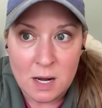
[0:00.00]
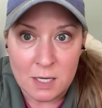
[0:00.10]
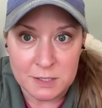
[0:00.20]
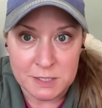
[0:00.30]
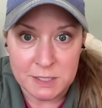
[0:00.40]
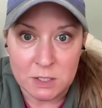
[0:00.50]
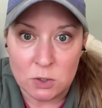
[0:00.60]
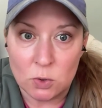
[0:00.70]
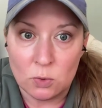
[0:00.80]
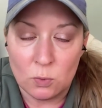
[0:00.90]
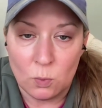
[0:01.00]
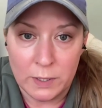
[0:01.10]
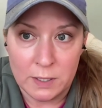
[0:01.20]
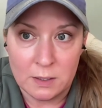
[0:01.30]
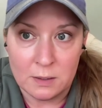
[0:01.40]
until
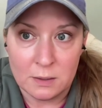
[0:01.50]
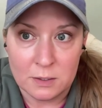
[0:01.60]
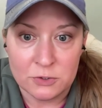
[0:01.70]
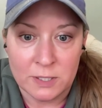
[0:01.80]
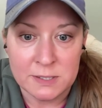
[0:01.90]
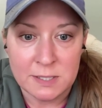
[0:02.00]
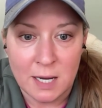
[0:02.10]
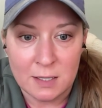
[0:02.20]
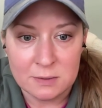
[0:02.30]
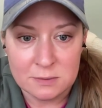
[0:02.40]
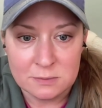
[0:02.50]
we address that.